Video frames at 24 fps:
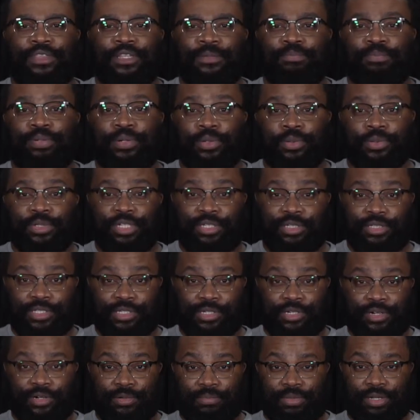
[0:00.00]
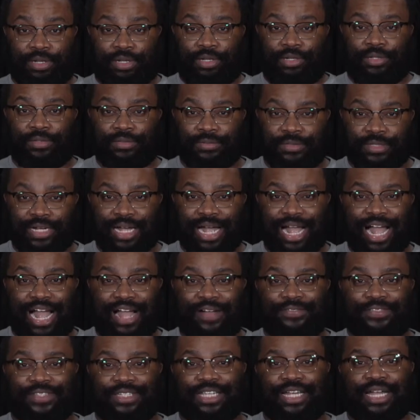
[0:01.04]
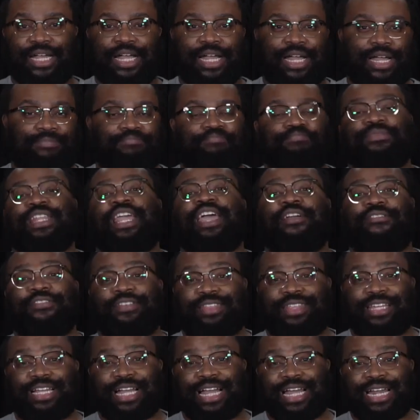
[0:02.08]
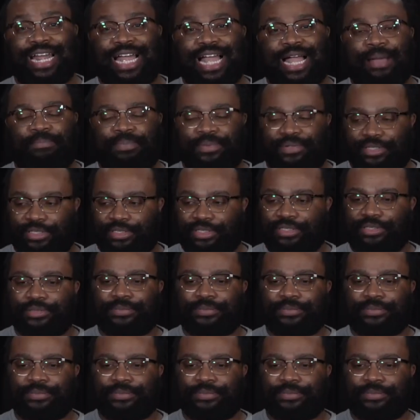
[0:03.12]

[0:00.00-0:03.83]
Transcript: the police coming after everything had happened.